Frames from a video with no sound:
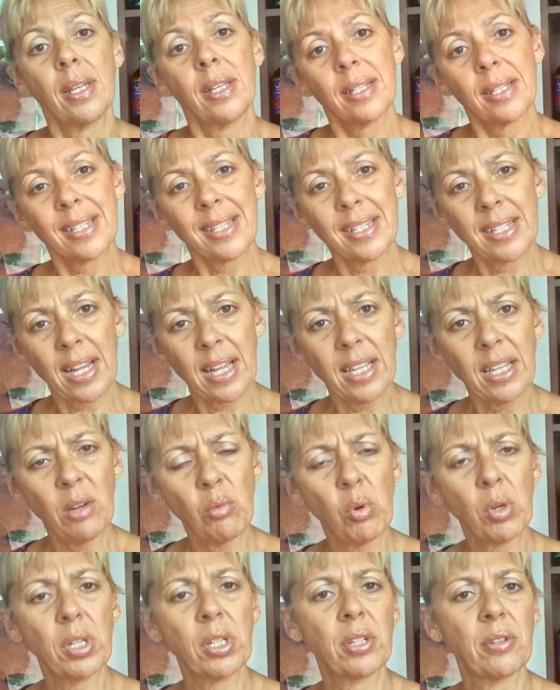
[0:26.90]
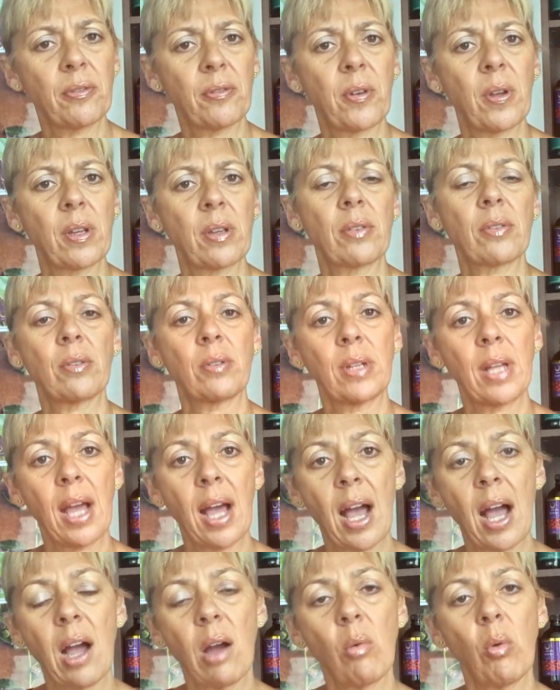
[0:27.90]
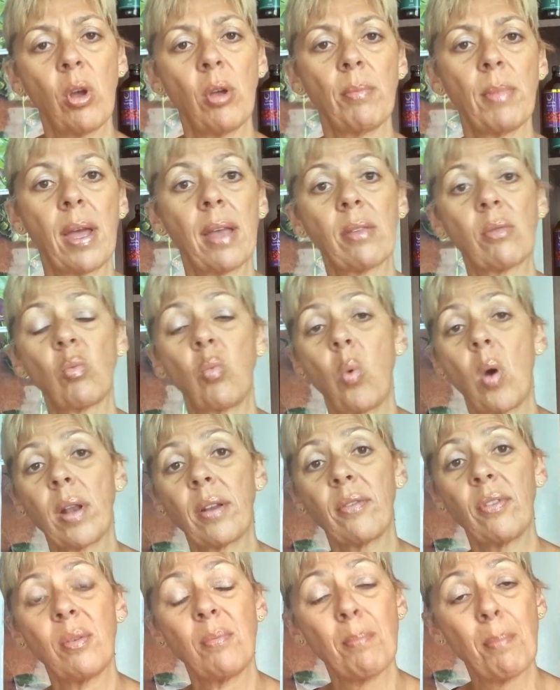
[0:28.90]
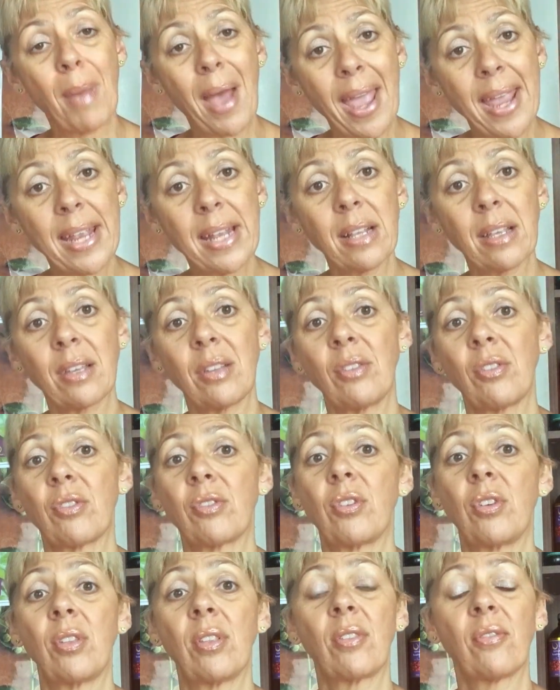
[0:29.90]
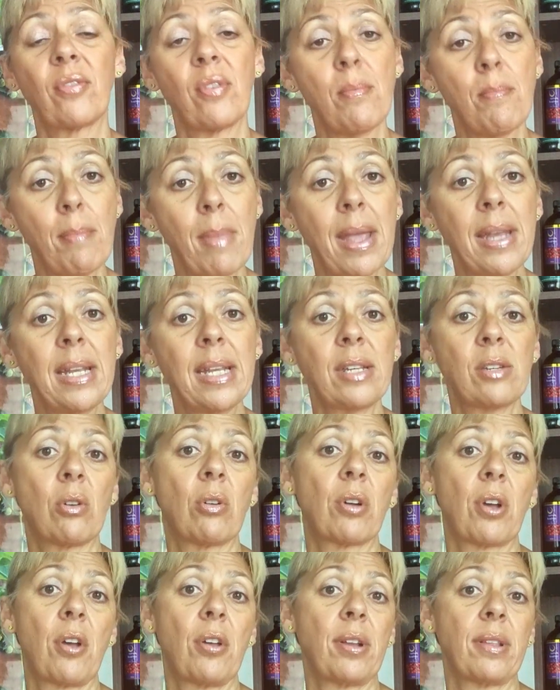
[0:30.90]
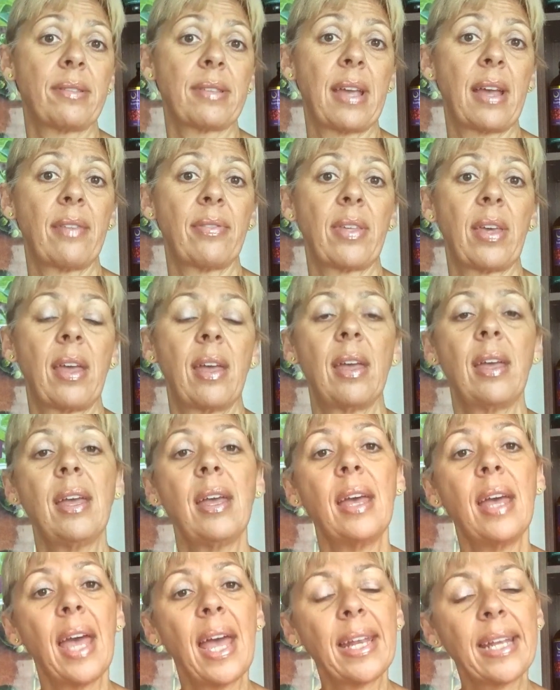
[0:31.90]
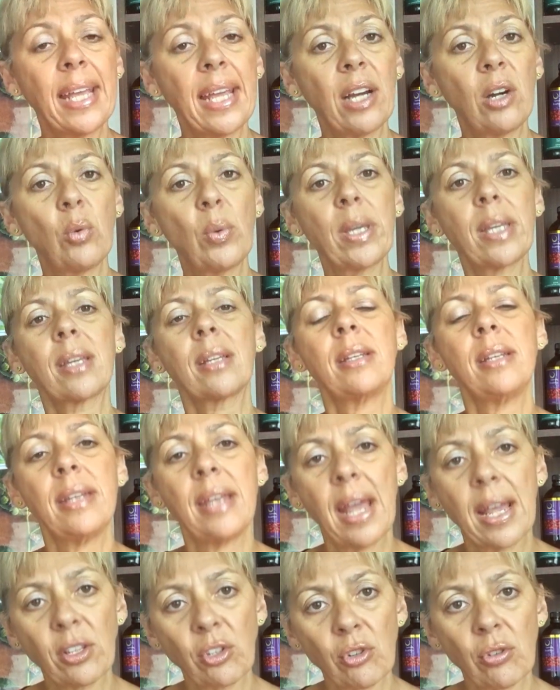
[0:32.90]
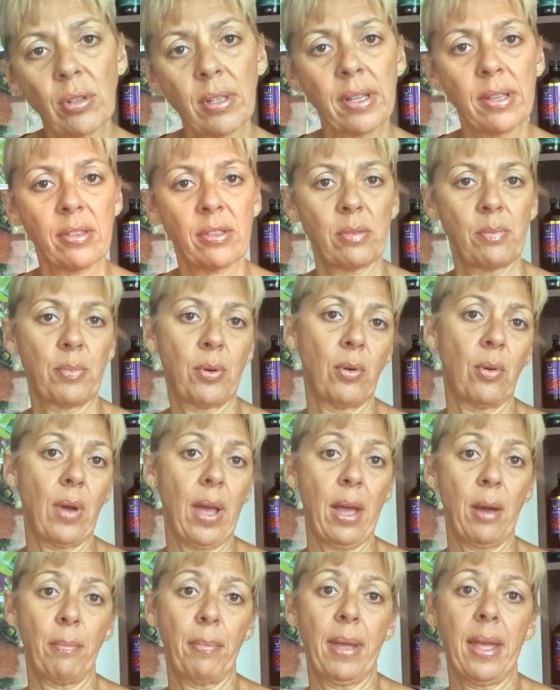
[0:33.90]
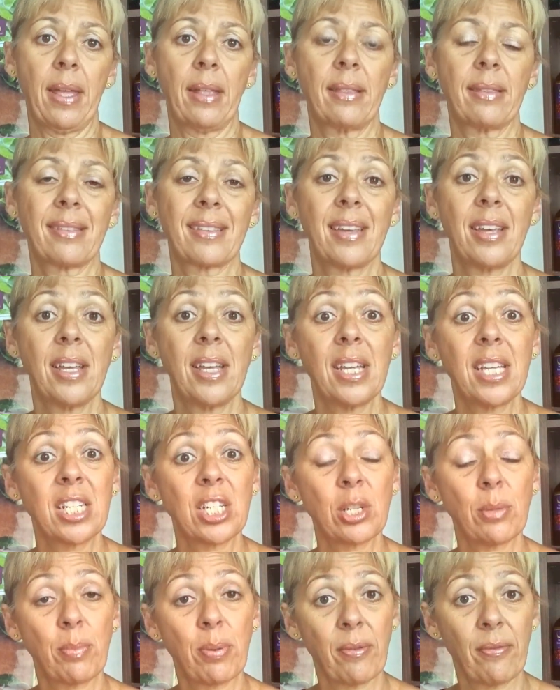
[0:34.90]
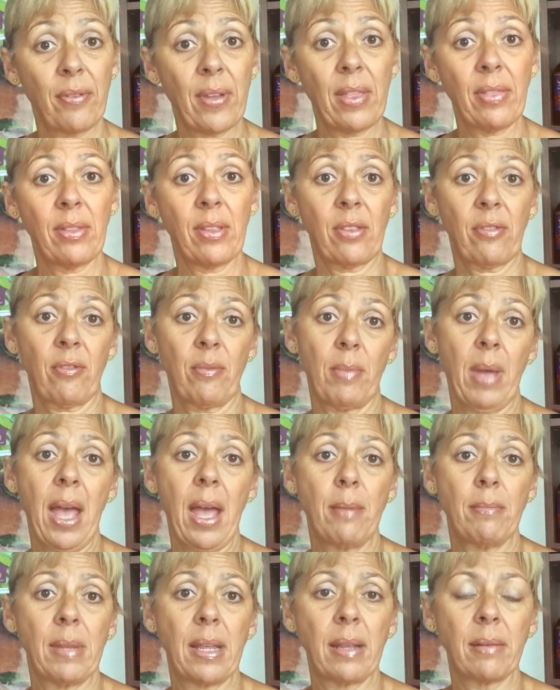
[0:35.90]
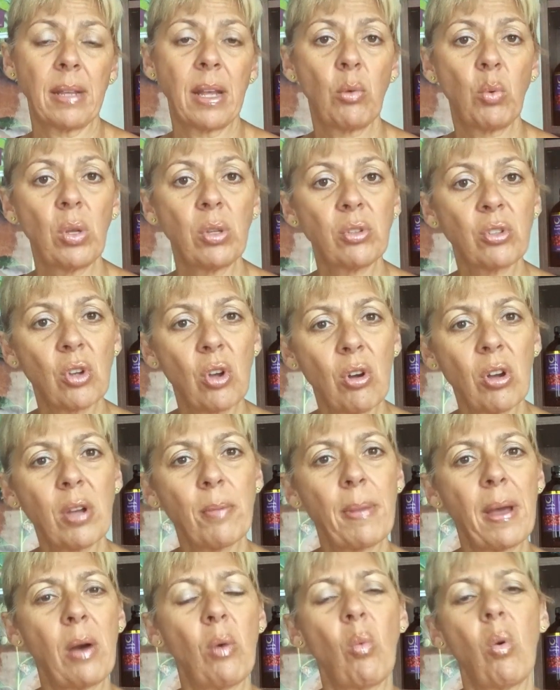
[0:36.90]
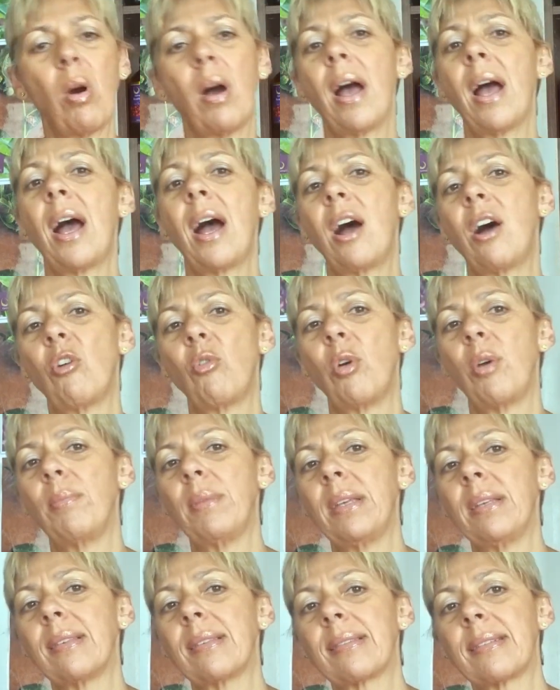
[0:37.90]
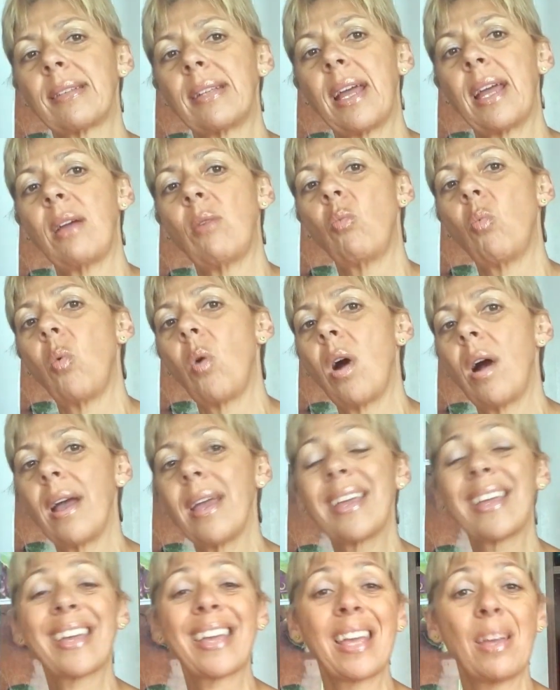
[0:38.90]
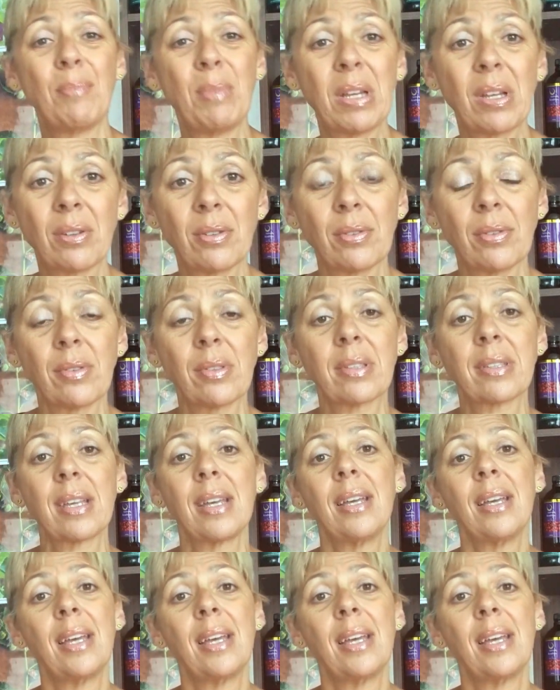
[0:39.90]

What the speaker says: today I wanted to focus on heartworm as one of the main concerns for many dog owners out there, and how we can naturally support our pets to prevent this from happening. Now, we'll talk about what heartworm is today and why chemicals